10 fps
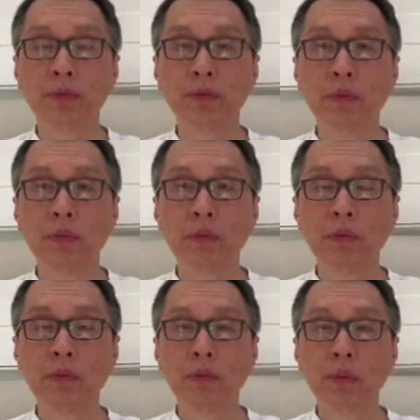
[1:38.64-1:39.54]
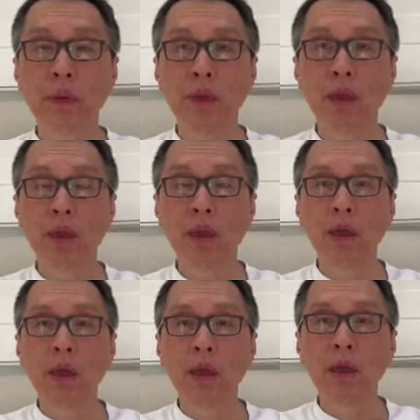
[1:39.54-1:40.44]

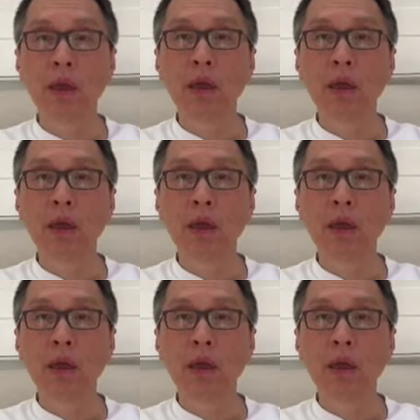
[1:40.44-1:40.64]
No one is speaking in this clip.